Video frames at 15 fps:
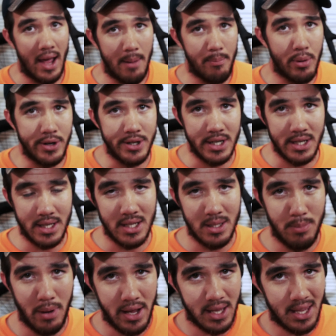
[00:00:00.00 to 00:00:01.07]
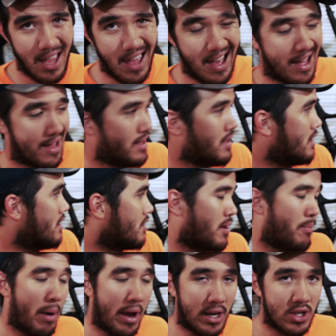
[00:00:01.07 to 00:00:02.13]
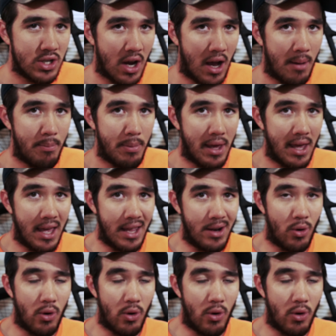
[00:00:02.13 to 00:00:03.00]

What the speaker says: I purchased this bike at the bike shop in